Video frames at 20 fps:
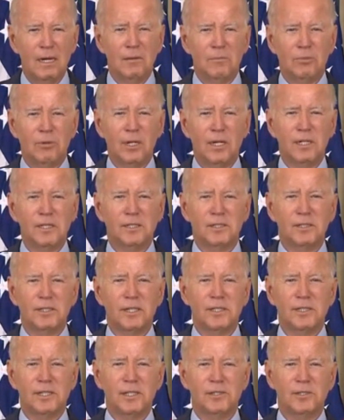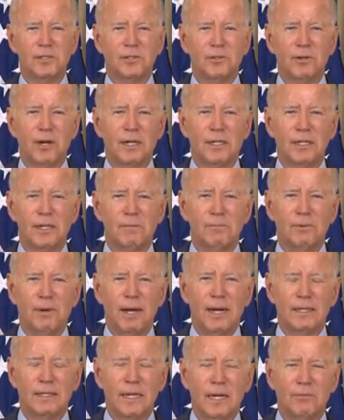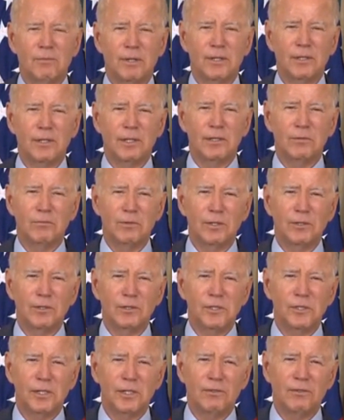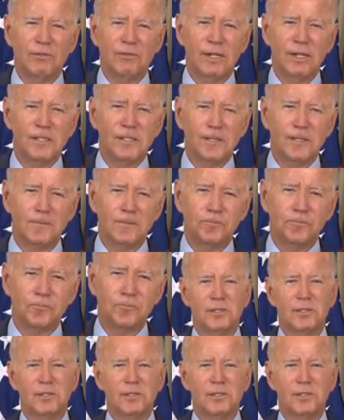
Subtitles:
Plus, this has a direct impact on reducing inflation.